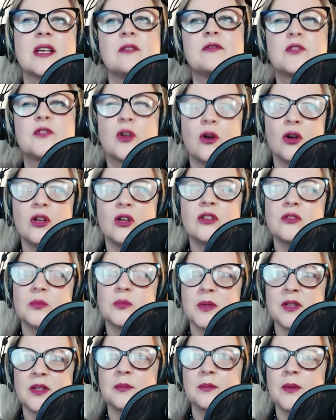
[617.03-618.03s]
self-taught
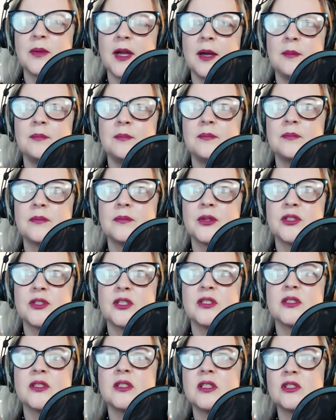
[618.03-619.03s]
with
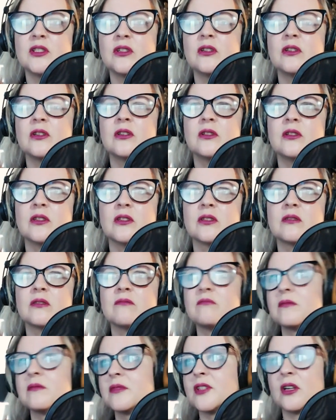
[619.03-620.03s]
producing? Did you just
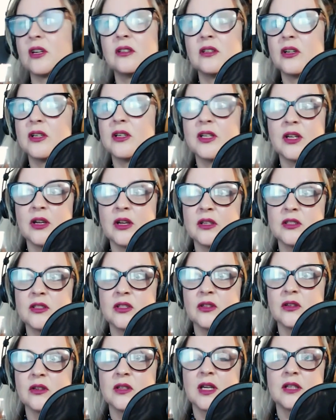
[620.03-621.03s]
start learning how to
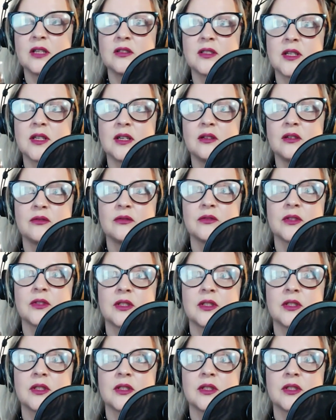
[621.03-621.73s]
do all that yourself?